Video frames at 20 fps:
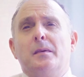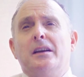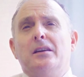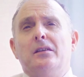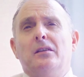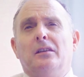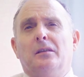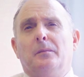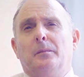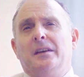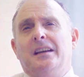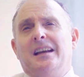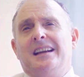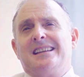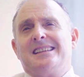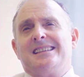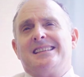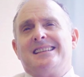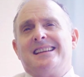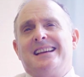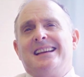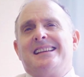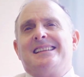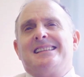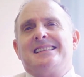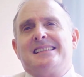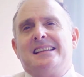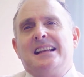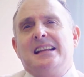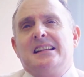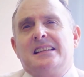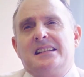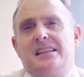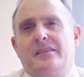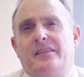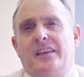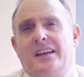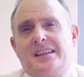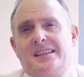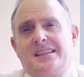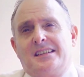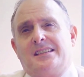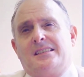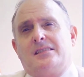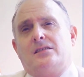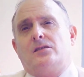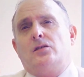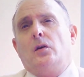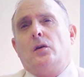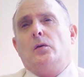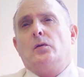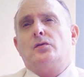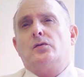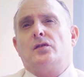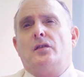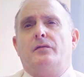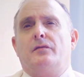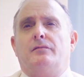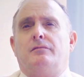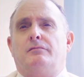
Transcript: may not be as extensive as those of